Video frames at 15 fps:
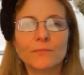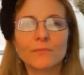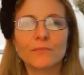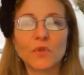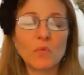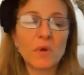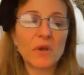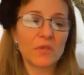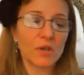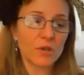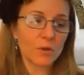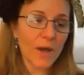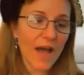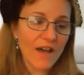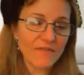You might think
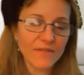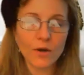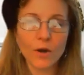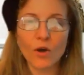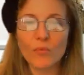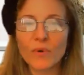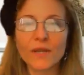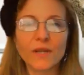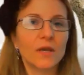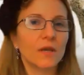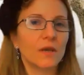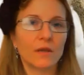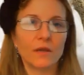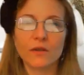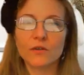you have it all, but
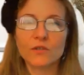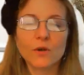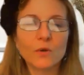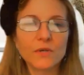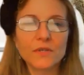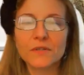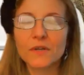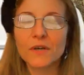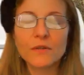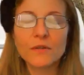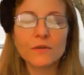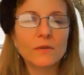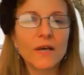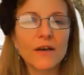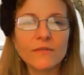there's always another
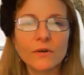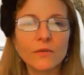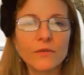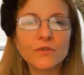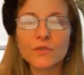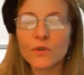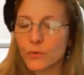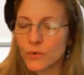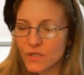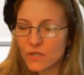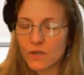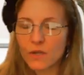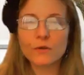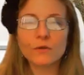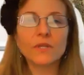level. There's always
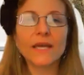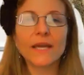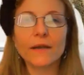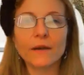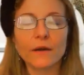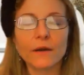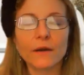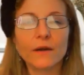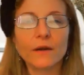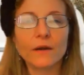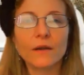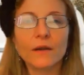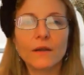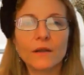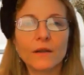another layer.
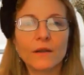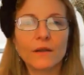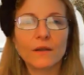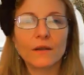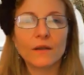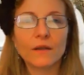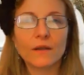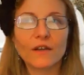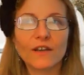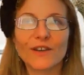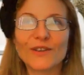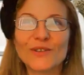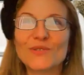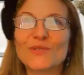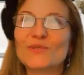
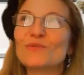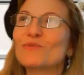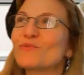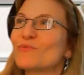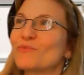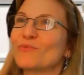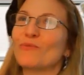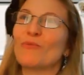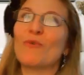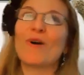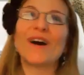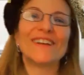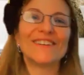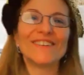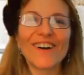Because
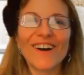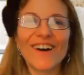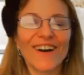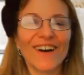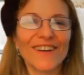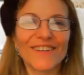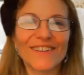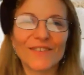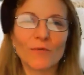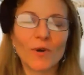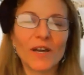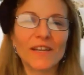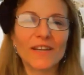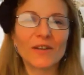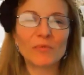why not?
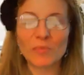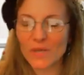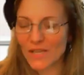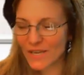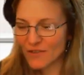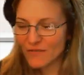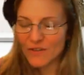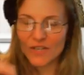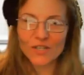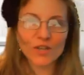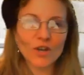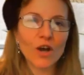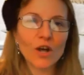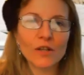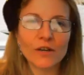Why not be an even
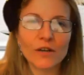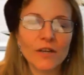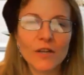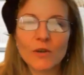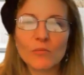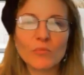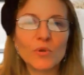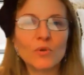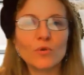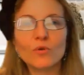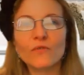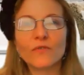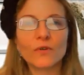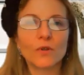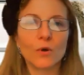taller,
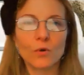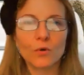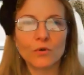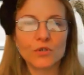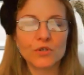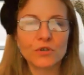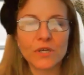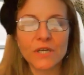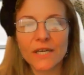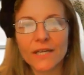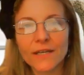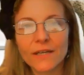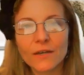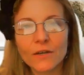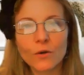beautiful oak tree
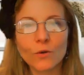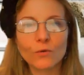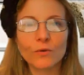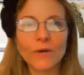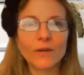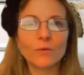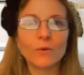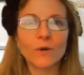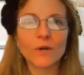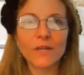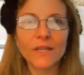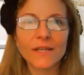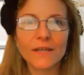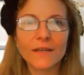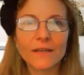or
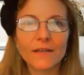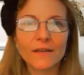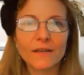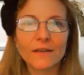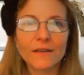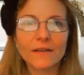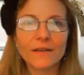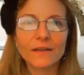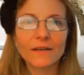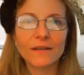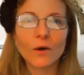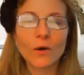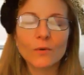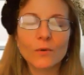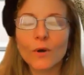redwood
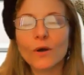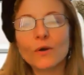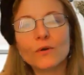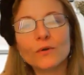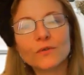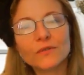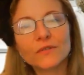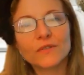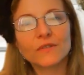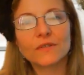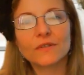or rose?